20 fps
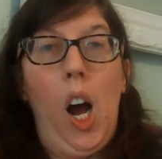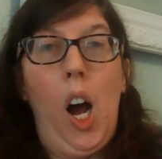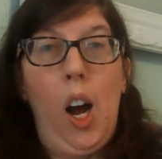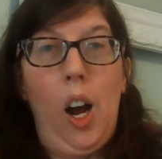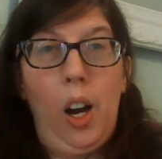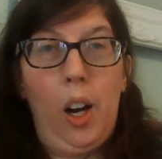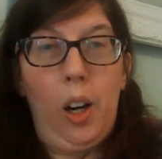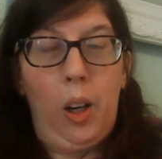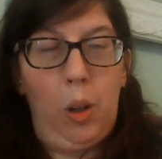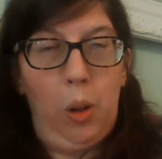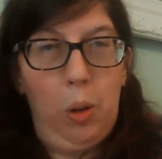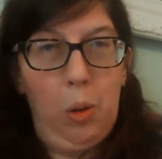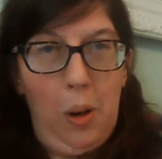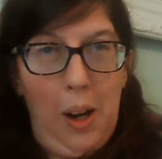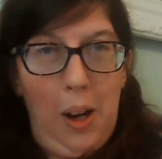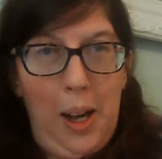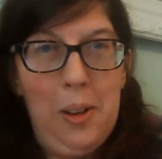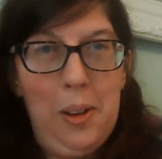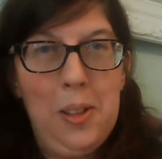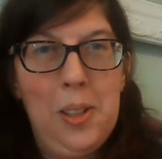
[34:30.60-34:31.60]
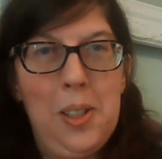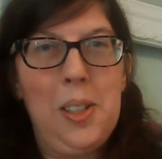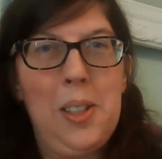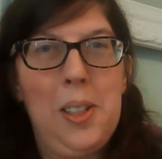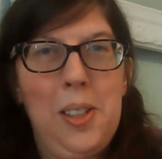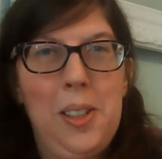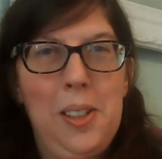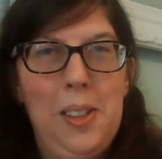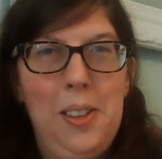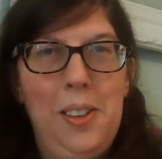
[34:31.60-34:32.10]

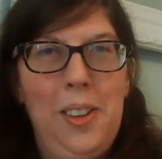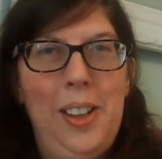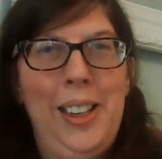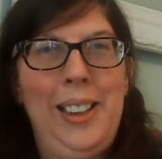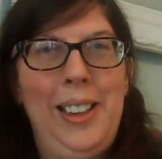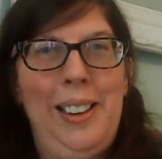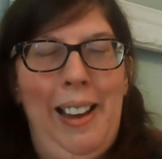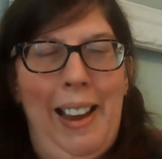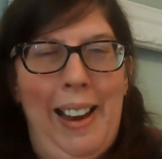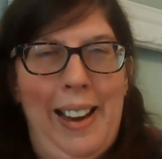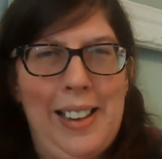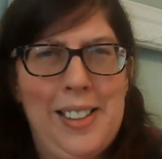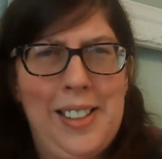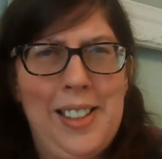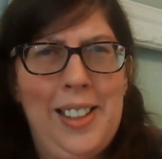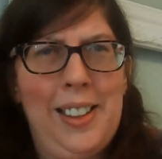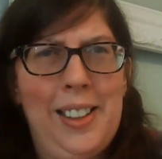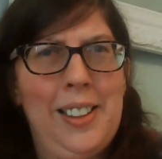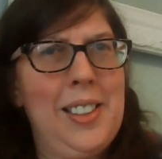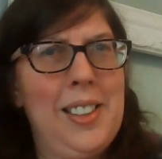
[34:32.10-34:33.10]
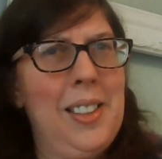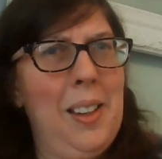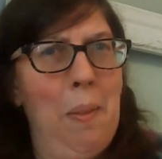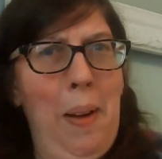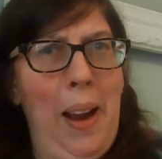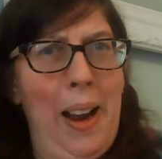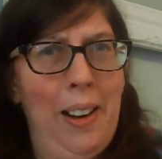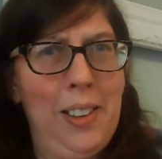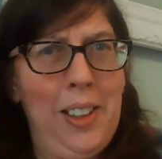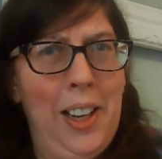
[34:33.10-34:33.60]
across the Atlantic,
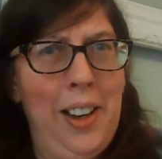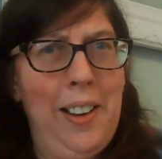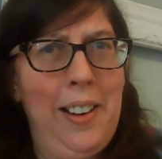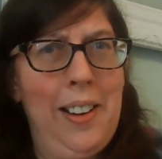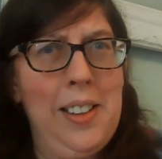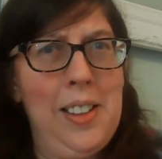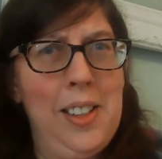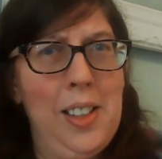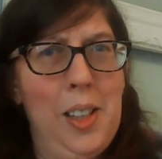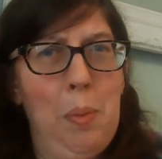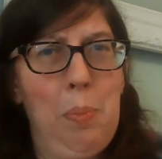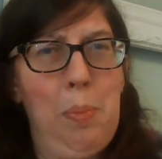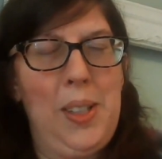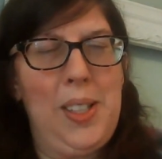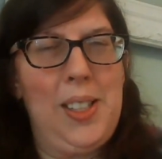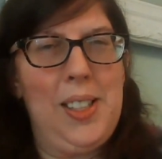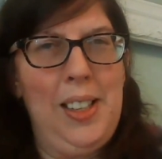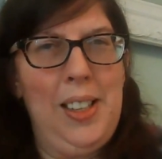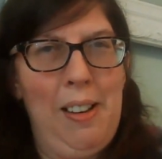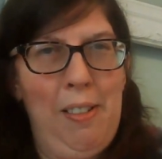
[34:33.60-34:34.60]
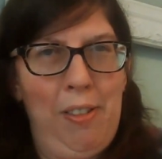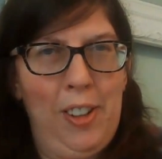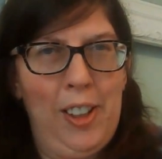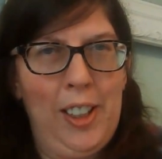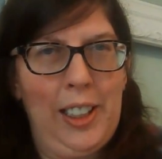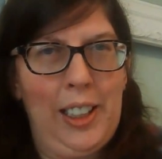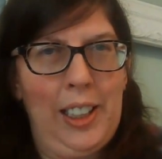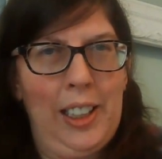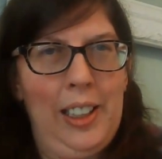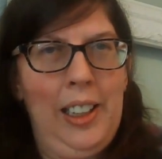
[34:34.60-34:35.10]
somehow cut into the
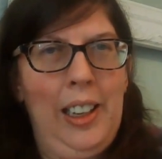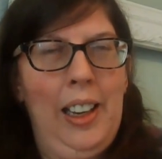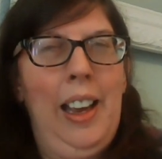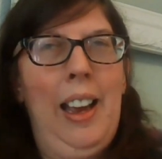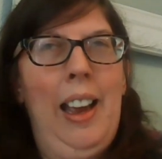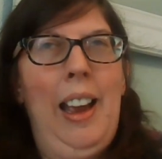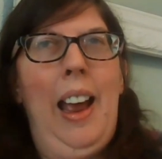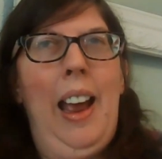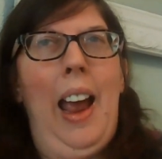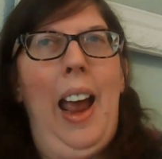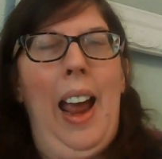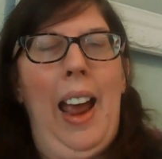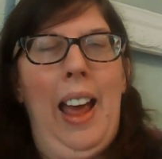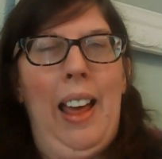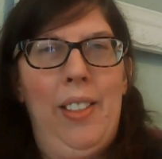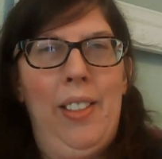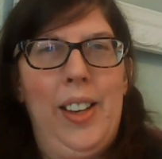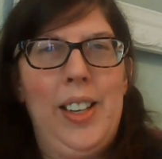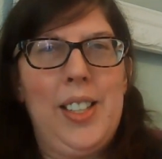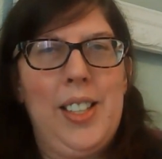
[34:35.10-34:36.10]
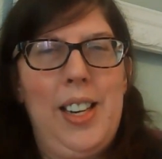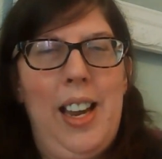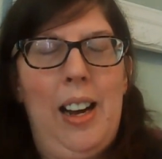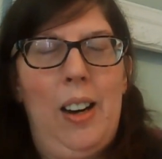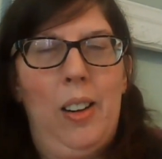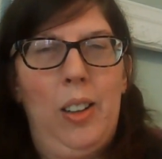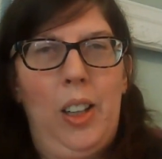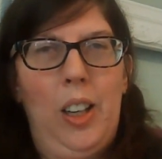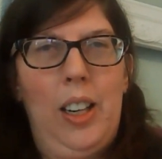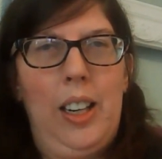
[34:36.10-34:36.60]
Pacific, and is
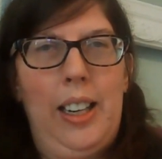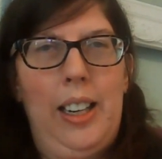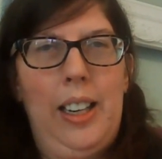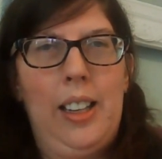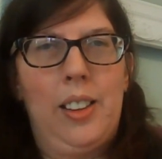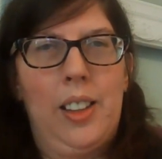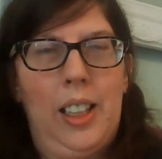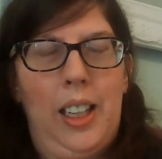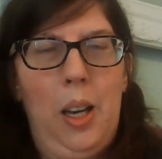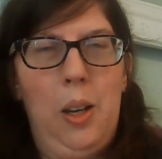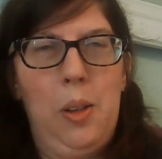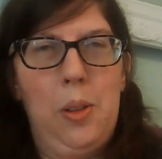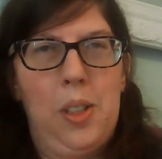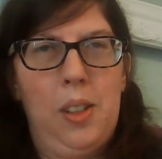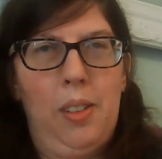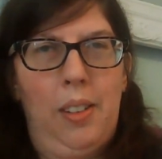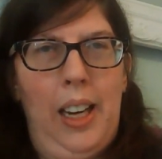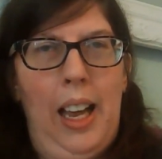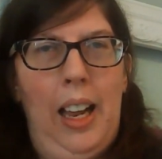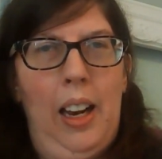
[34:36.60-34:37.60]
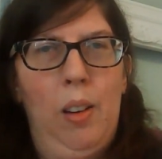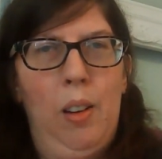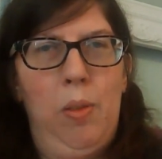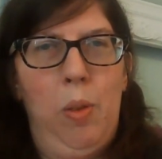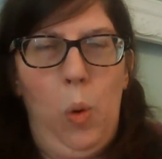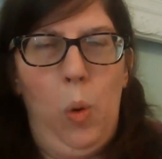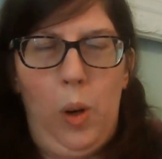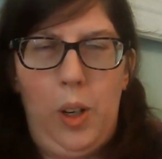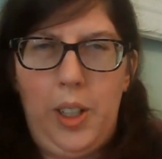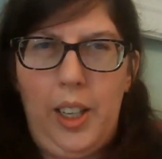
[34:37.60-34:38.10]
now going to hit the coast of
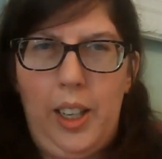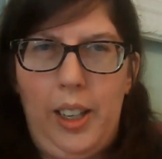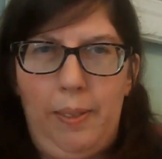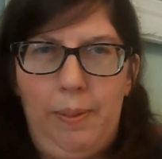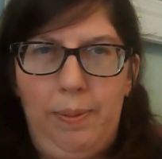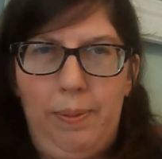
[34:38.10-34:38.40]
California.